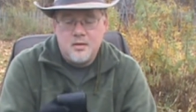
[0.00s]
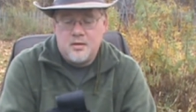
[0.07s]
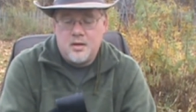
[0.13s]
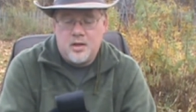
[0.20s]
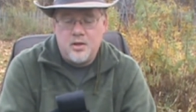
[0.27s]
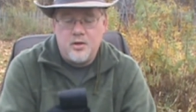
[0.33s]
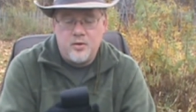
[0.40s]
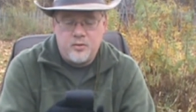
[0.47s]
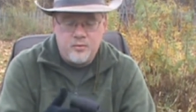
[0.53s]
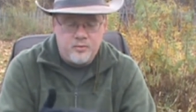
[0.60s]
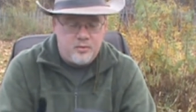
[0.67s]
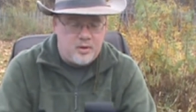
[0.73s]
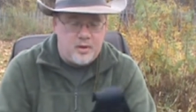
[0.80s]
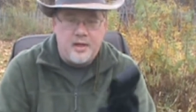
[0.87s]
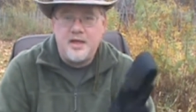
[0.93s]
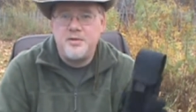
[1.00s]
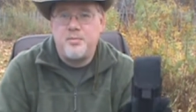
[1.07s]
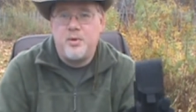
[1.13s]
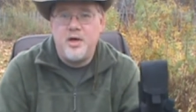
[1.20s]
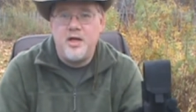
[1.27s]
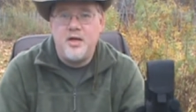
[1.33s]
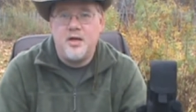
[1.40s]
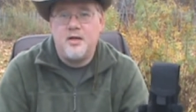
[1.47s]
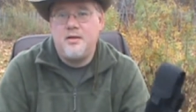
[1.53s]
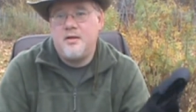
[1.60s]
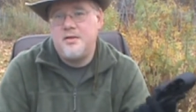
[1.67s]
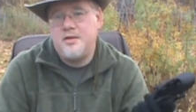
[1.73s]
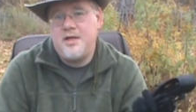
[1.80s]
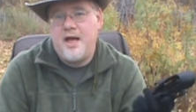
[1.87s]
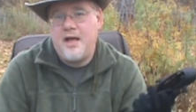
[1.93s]
Although, you know, that's pretty good.
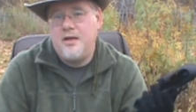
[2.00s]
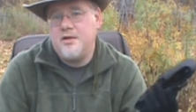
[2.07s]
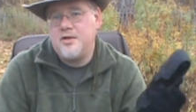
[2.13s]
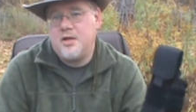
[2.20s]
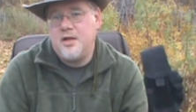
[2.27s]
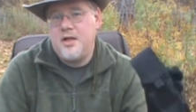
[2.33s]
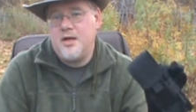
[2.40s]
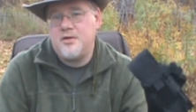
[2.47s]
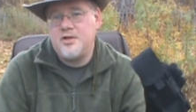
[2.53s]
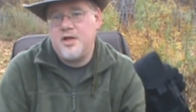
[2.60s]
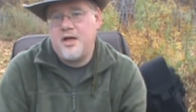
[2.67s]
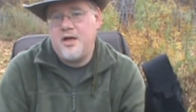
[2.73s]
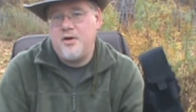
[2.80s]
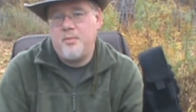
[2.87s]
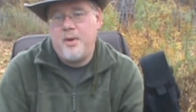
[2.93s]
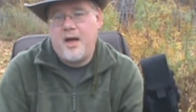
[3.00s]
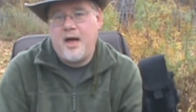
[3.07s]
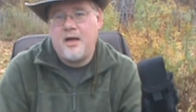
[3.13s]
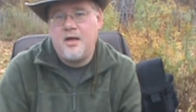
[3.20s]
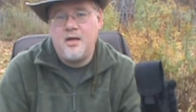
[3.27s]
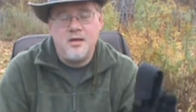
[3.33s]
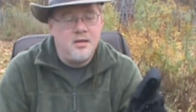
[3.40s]
Let's hang this on the outside of your pack.